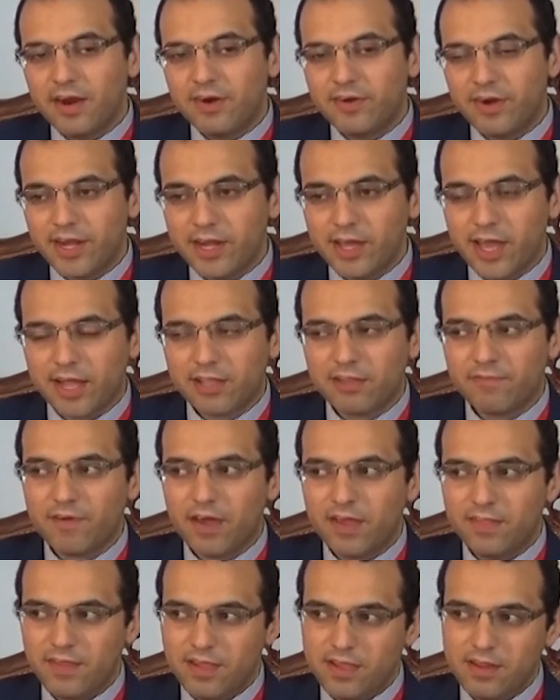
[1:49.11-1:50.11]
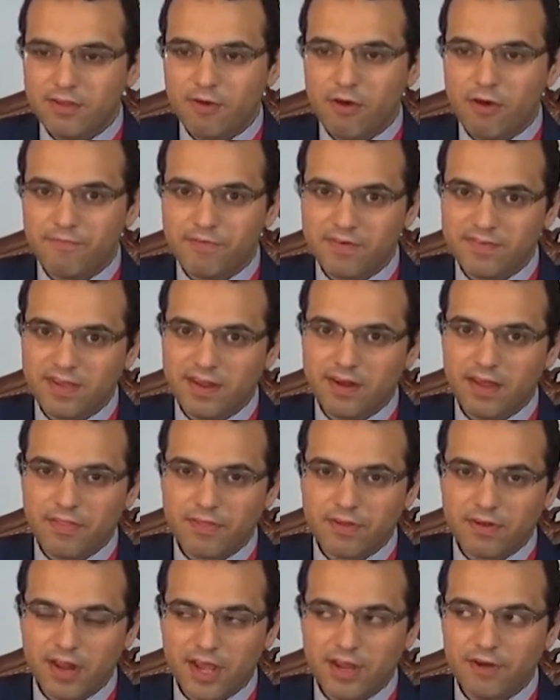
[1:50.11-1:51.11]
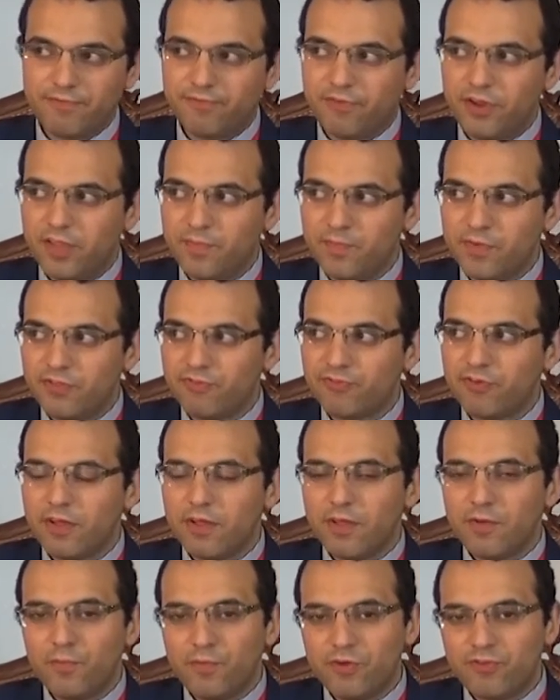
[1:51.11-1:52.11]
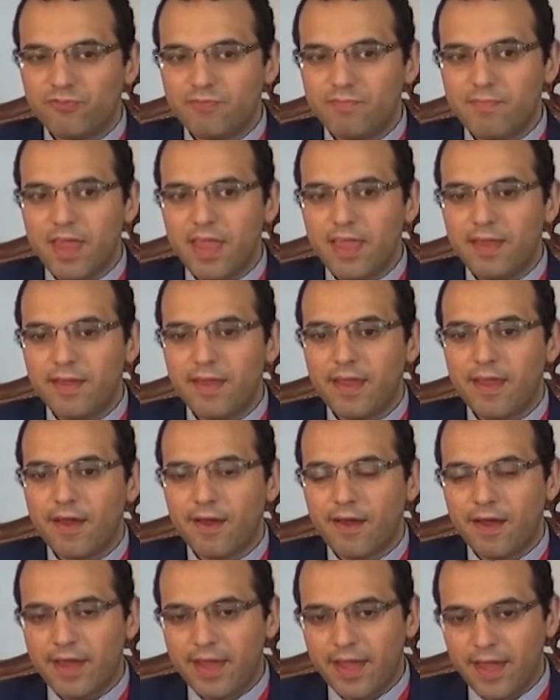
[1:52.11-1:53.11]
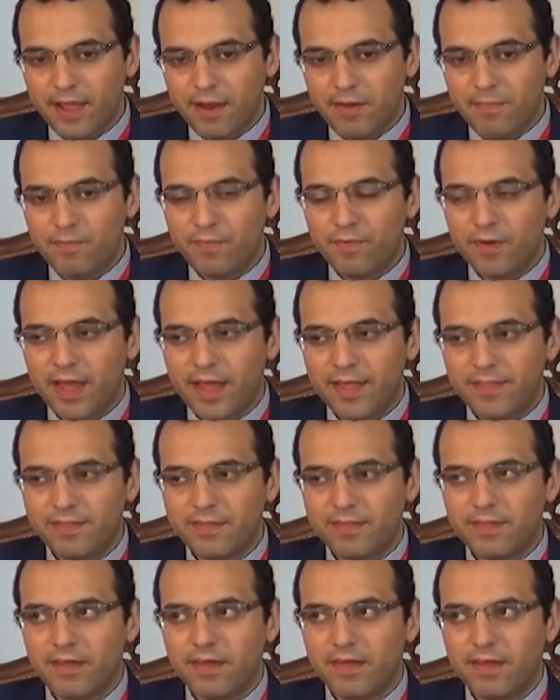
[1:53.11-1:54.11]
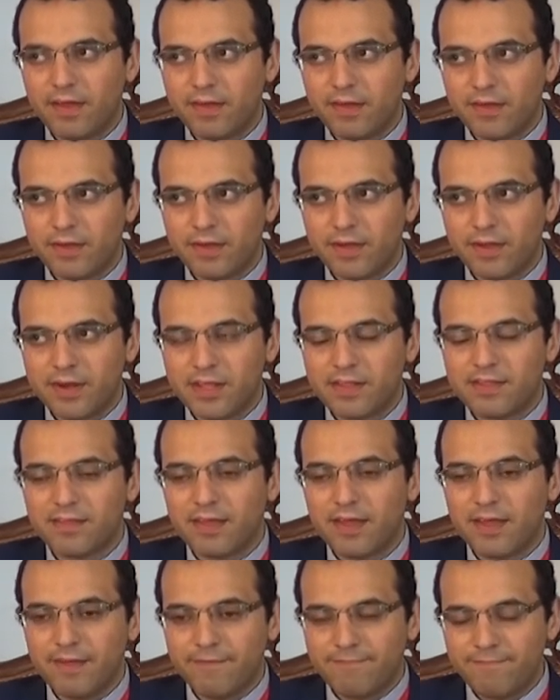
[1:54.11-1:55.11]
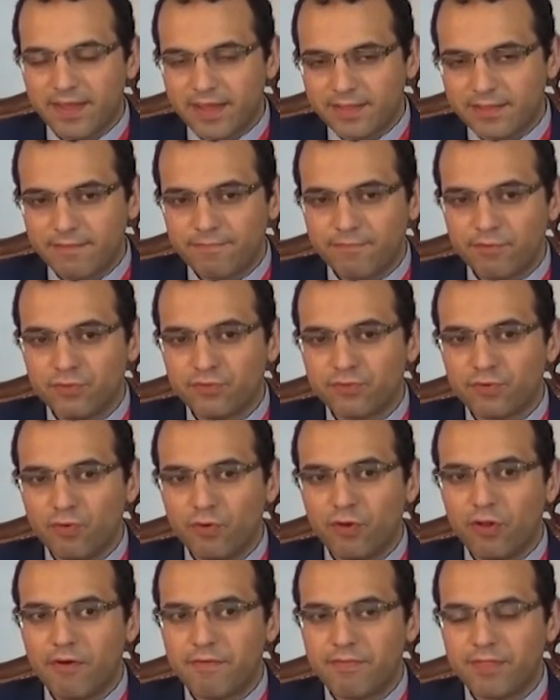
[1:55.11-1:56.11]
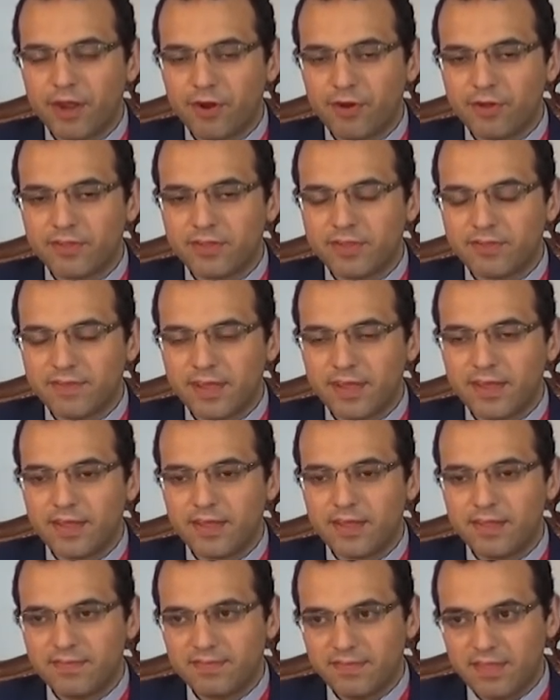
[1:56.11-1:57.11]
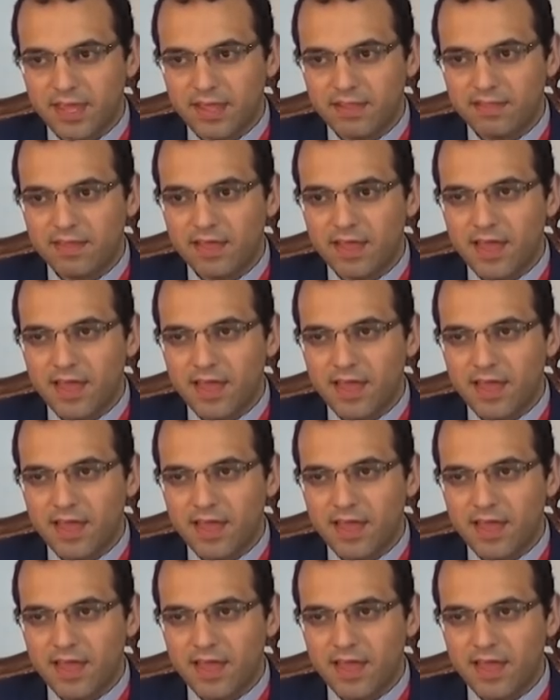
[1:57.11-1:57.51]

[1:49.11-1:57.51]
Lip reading: Radioactive iodine offers another line of treatment which may help and get effective control of thyrotoxic state.